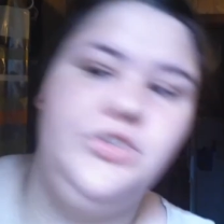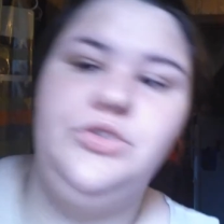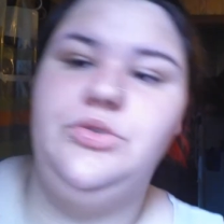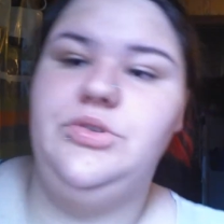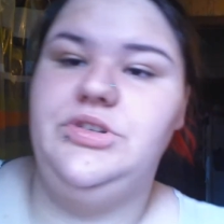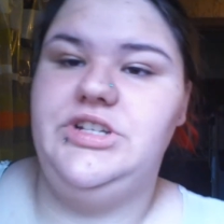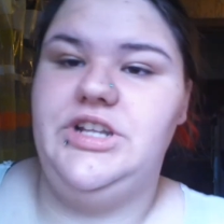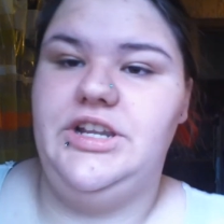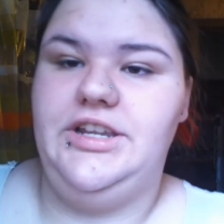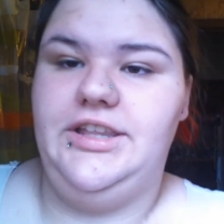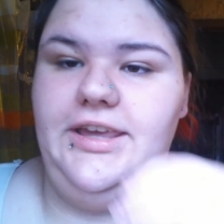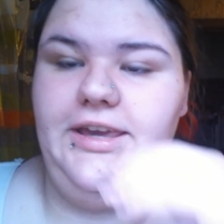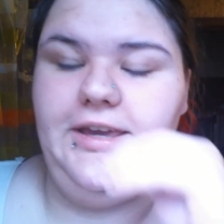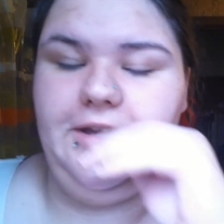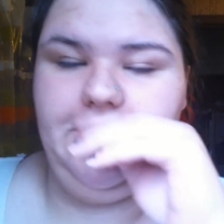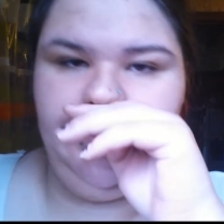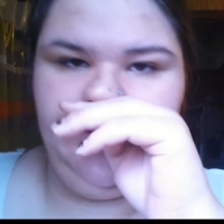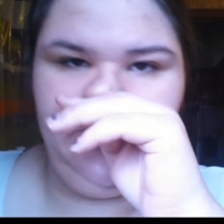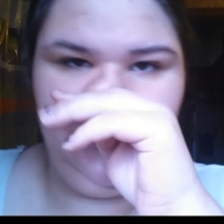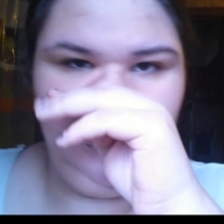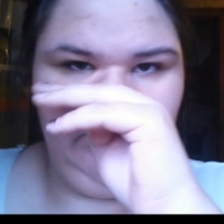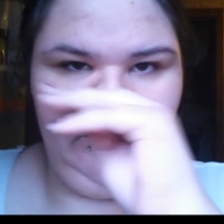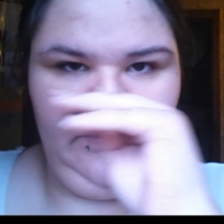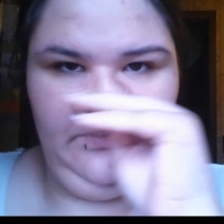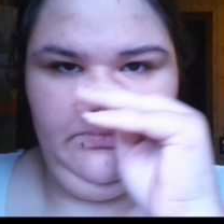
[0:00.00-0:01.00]
10
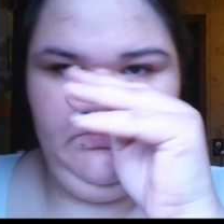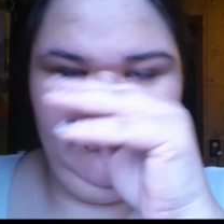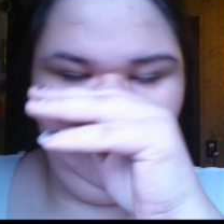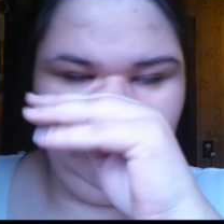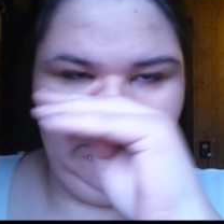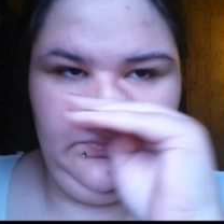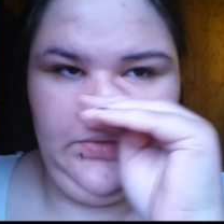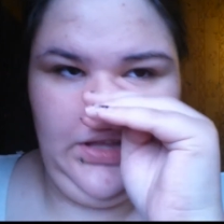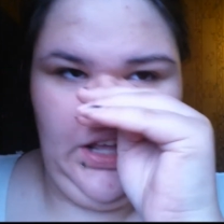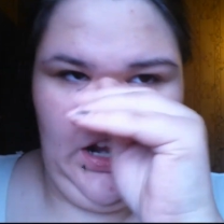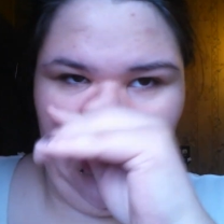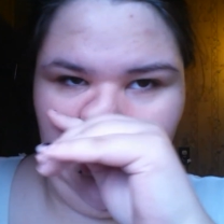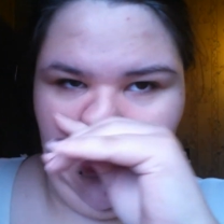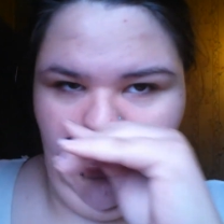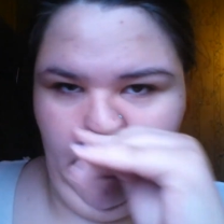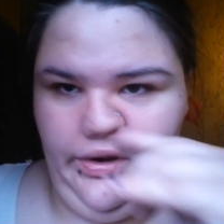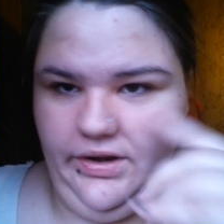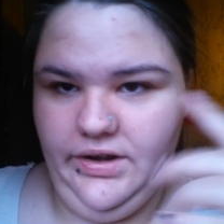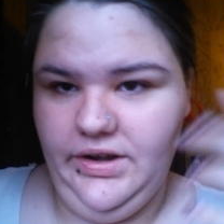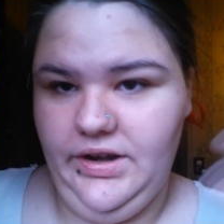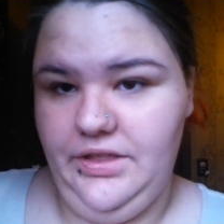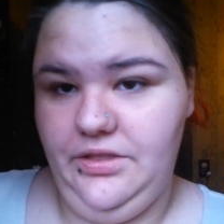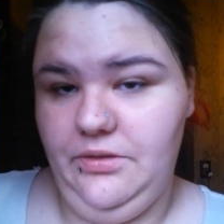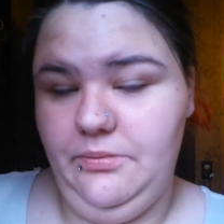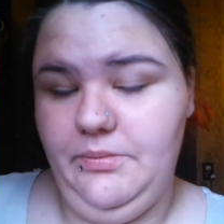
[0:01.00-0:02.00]
gauge, and I'll
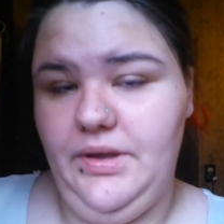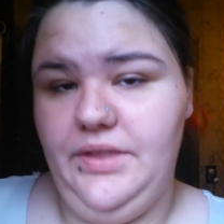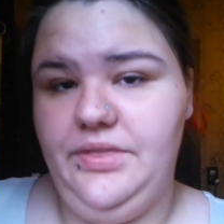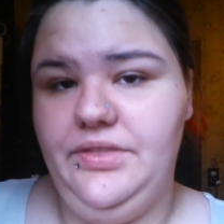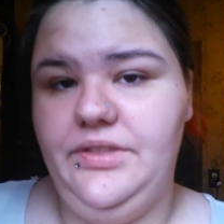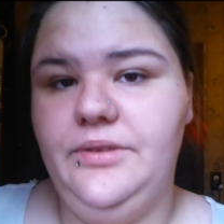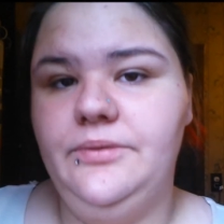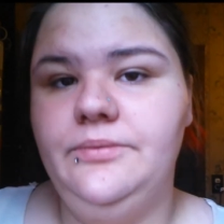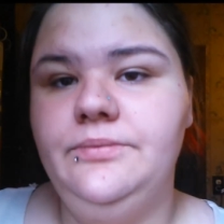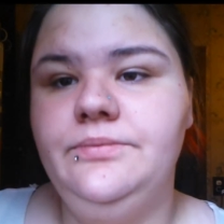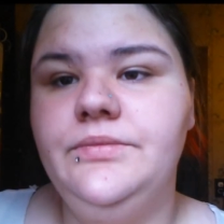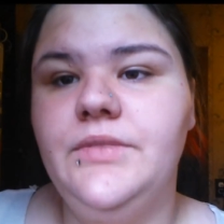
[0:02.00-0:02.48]
wait another month.